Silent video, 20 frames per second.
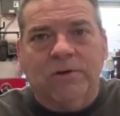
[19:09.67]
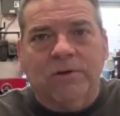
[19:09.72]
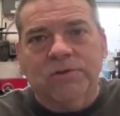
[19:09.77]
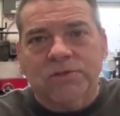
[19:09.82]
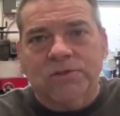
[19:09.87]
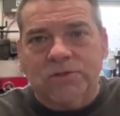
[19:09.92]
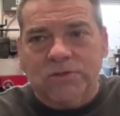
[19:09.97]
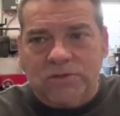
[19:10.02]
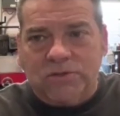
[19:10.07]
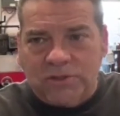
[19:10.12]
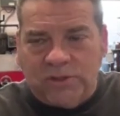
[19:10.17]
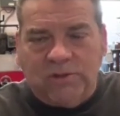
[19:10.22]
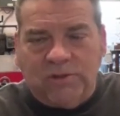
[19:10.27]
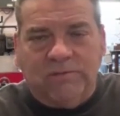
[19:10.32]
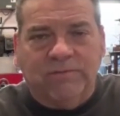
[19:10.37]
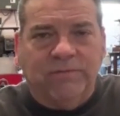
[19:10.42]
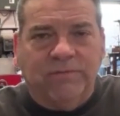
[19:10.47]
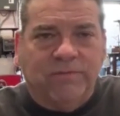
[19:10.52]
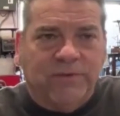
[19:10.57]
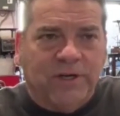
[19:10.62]
who's still
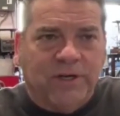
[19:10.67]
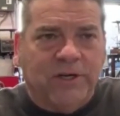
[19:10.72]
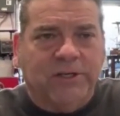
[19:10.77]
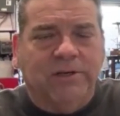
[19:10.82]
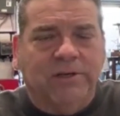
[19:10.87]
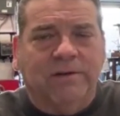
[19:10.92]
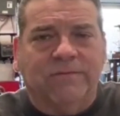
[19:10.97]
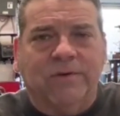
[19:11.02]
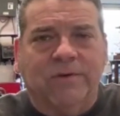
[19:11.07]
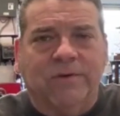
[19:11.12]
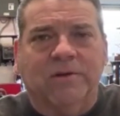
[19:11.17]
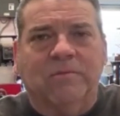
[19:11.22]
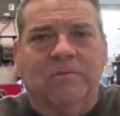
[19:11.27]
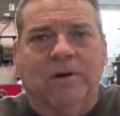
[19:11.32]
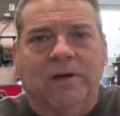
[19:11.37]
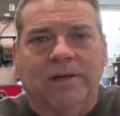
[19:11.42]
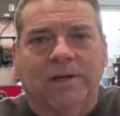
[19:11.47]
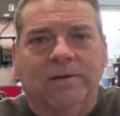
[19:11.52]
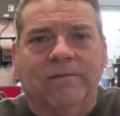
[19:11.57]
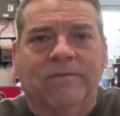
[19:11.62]
a very good friend of
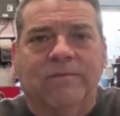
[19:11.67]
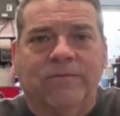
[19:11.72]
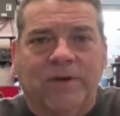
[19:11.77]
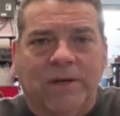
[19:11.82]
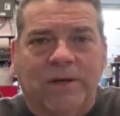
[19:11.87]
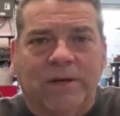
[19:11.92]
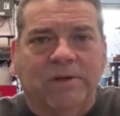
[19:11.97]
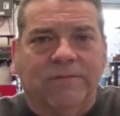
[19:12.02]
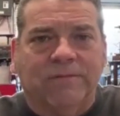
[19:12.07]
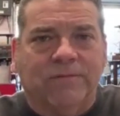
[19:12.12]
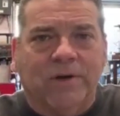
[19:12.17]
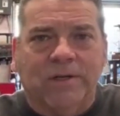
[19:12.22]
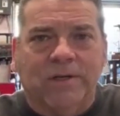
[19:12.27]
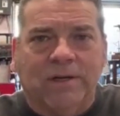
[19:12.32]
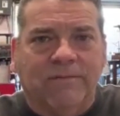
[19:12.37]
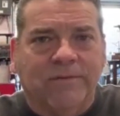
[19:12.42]
mine, family friend.